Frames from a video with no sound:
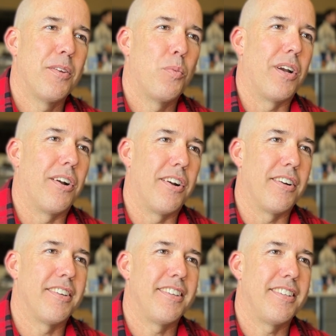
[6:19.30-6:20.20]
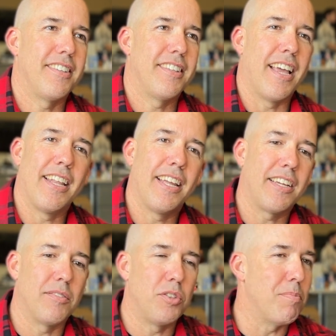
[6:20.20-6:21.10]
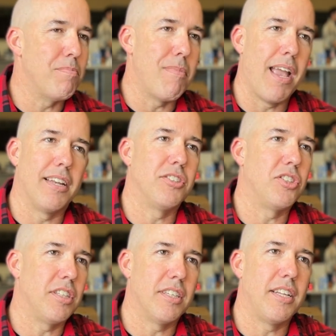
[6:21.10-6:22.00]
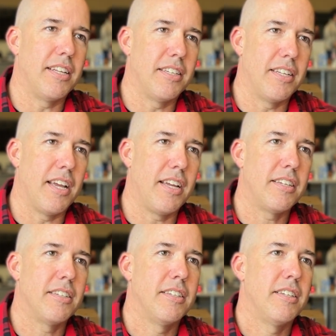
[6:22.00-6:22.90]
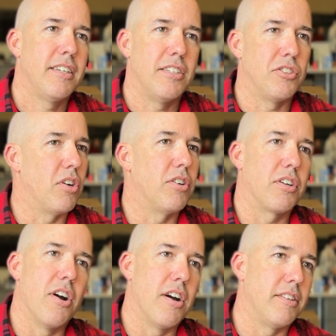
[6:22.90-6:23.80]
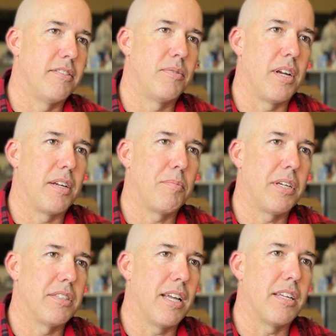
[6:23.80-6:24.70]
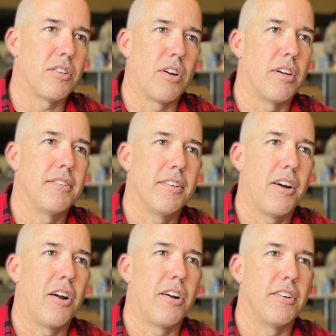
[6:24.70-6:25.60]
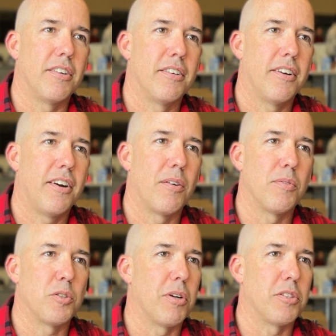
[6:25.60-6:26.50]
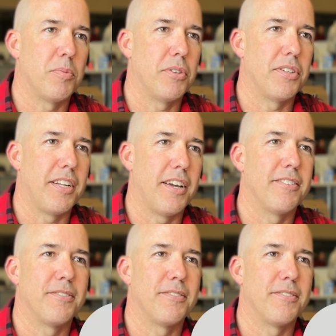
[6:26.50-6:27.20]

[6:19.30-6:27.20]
where the headache of just managing the day-to-day is all gone, right? Because that's our responsibility now.